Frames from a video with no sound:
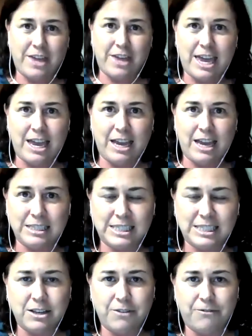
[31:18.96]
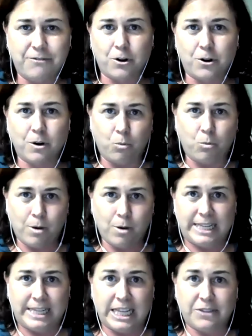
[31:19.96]
and she did
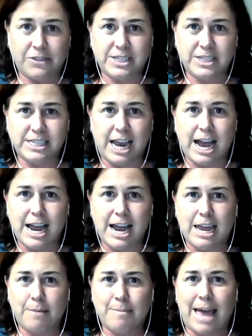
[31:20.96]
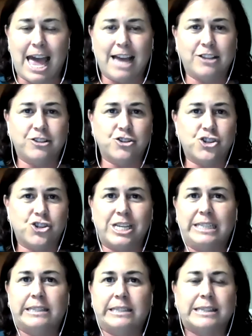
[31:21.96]
crazy things for a woman at the
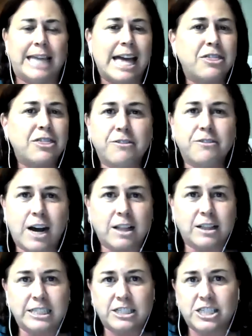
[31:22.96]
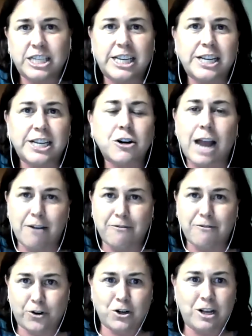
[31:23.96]
time, and she led the volunteer
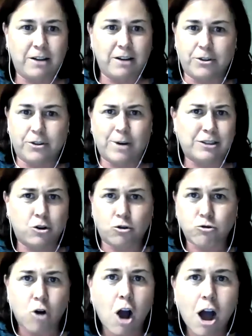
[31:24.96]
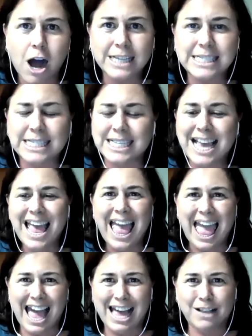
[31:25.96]
effort of the Red Cross.
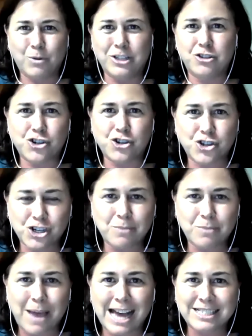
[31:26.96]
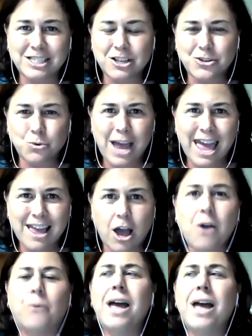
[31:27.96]
And when she passed away, oh,
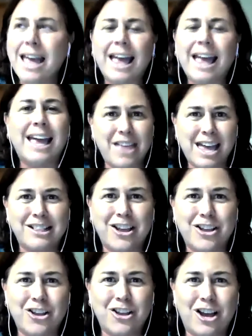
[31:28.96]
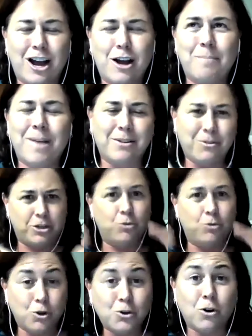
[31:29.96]
and then um, when you Google
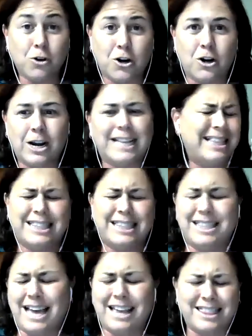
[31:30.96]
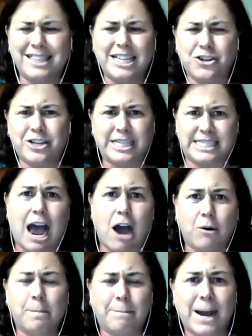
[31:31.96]
her, and I think they took it down,
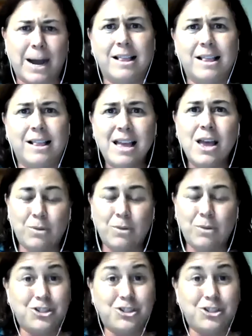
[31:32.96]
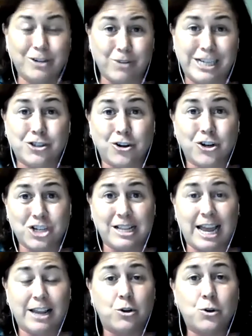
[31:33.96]
but when I was doing research and I
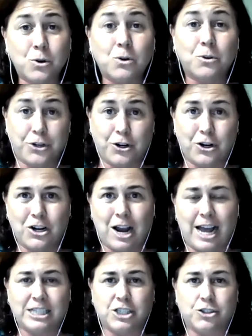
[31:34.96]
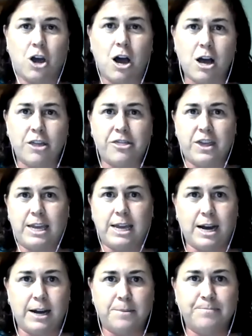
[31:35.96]
Googled her, I saw the
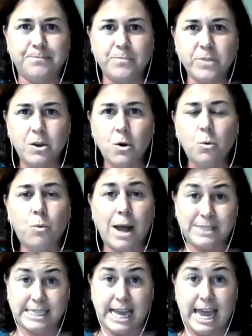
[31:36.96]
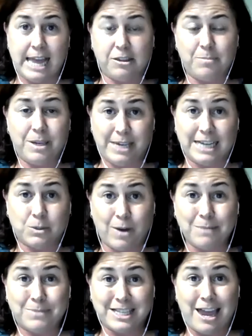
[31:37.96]
um, website, the P B S
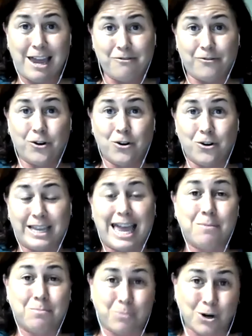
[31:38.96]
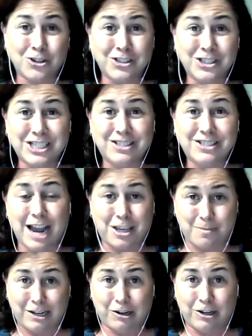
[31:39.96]
website for the Ken Burns
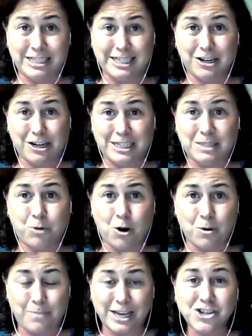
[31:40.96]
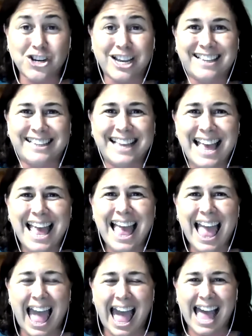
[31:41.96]
documentary series Prohibition,
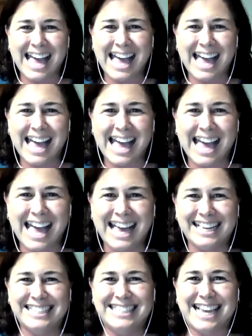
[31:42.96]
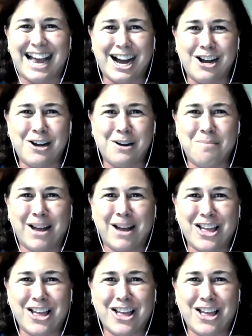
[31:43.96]
and, and um,